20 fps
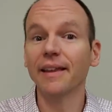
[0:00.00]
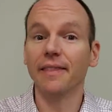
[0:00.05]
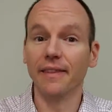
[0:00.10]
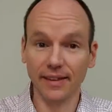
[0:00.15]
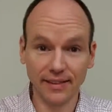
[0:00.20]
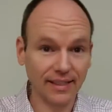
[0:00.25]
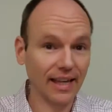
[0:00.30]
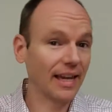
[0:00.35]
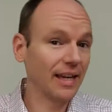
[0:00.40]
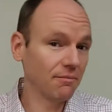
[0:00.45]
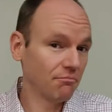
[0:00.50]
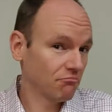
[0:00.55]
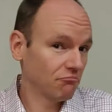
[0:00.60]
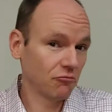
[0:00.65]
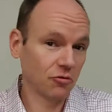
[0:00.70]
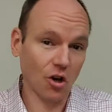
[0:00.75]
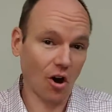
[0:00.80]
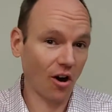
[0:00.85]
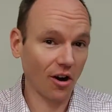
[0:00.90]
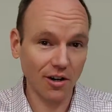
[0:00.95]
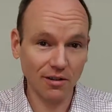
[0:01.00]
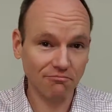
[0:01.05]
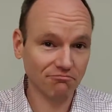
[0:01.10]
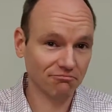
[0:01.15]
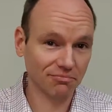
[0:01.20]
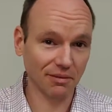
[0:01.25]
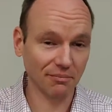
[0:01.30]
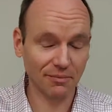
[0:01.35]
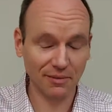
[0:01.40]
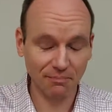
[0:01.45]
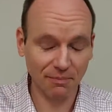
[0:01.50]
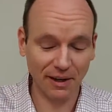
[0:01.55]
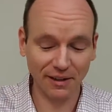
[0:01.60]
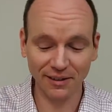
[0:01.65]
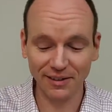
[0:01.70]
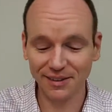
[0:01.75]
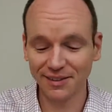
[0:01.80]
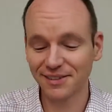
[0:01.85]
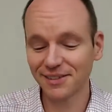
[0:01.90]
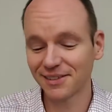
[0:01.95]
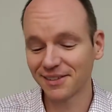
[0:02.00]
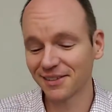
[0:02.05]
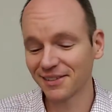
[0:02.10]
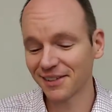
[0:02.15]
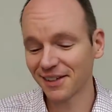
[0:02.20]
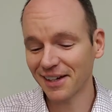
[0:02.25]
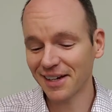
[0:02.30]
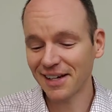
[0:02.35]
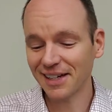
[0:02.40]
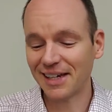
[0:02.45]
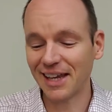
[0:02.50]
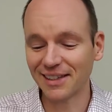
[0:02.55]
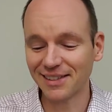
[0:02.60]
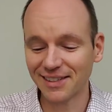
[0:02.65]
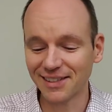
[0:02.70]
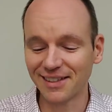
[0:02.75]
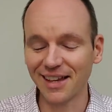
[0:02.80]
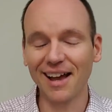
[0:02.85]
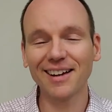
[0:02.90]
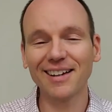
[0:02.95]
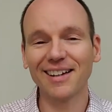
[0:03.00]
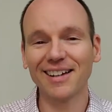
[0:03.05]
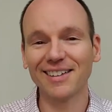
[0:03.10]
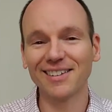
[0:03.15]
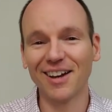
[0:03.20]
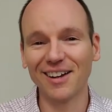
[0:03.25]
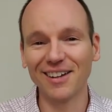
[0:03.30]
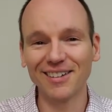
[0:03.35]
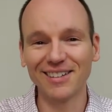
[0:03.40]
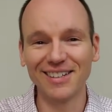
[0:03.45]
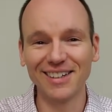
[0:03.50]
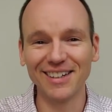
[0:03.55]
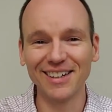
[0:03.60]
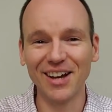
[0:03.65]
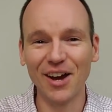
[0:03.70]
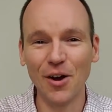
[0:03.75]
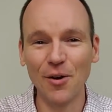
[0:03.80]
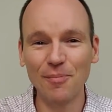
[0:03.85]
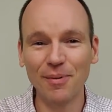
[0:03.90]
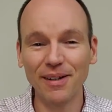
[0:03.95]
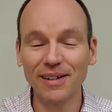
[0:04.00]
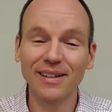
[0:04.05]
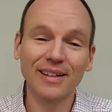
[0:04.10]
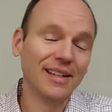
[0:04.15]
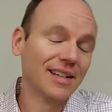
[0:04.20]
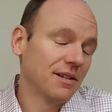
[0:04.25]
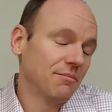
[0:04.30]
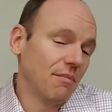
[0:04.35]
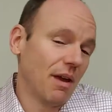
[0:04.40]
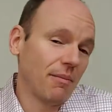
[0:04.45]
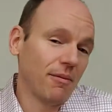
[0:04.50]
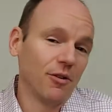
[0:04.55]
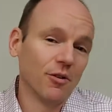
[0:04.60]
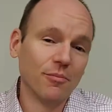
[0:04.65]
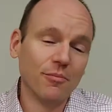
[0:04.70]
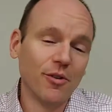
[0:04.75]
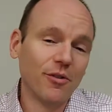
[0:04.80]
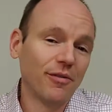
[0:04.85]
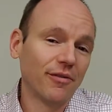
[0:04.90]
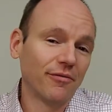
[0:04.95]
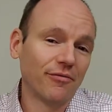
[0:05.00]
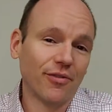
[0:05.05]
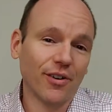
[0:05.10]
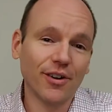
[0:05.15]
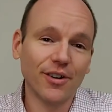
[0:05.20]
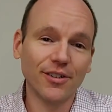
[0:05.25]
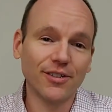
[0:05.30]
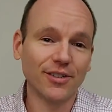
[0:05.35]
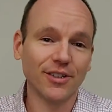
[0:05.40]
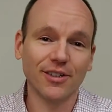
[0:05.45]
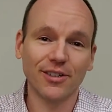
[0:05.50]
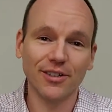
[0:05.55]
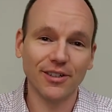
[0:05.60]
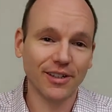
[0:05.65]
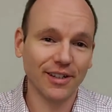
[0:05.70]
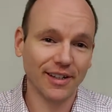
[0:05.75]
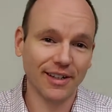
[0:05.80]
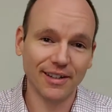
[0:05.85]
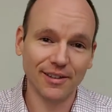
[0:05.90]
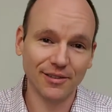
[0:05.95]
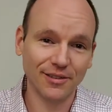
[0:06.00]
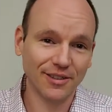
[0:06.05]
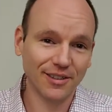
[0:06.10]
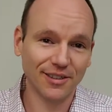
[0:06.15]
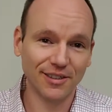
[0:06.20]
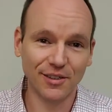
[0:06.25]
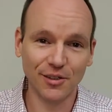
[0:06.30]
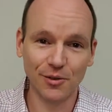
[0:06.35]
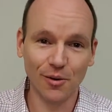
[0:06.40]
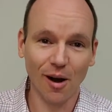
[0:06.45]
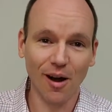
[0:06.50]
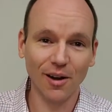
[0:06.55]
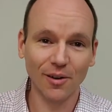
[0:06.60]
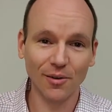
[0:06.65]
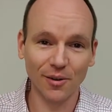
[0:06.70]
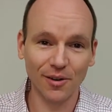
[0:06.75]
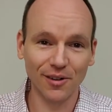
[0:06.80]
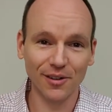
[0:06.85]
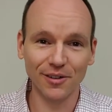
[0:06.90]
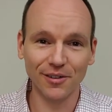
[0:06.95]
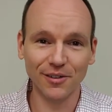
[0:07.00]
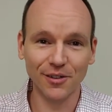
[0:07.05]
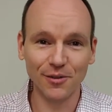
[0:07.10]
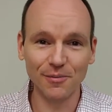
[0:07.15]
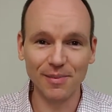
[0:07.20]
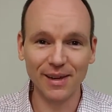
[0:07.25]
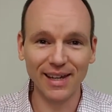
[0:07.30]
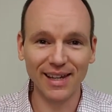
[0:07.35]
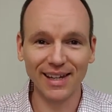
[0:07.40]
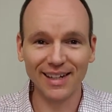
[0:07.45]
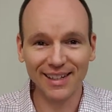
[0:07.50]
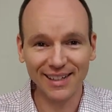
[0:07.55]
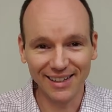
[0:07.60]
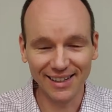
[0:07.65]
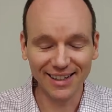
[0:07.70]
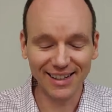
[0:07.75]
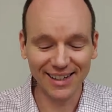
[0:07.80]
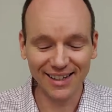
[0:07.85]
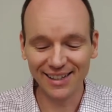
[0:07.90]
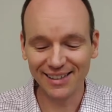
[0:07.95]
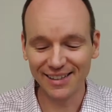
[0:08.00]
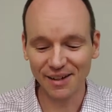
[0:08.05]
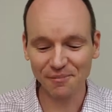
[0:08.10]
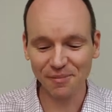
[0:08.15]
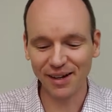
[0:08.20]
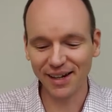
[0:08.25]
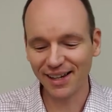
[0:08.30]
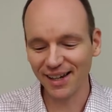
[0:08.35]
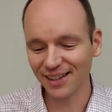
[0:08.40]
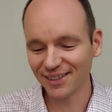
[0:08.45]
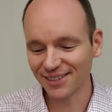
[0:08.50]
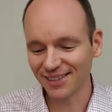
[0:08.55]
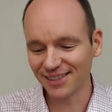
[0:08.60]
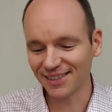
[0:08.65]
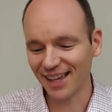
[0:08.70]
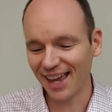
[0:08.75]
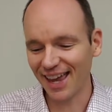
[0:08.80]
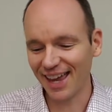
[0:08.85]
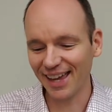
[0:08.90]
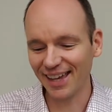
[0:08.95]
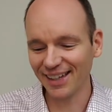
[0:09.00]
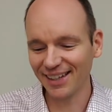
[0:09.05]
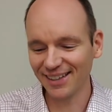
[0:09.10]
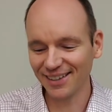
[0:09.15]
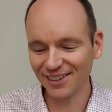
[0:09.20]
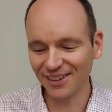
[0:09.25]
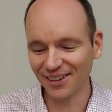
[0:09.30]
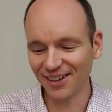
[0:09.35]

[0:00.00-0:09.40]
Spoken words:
The same jar. Apparently it's just gets stuck and it's hard to open. Maybe you're moving furniture and it was just too awkward or too big and you needed somebody else's hand.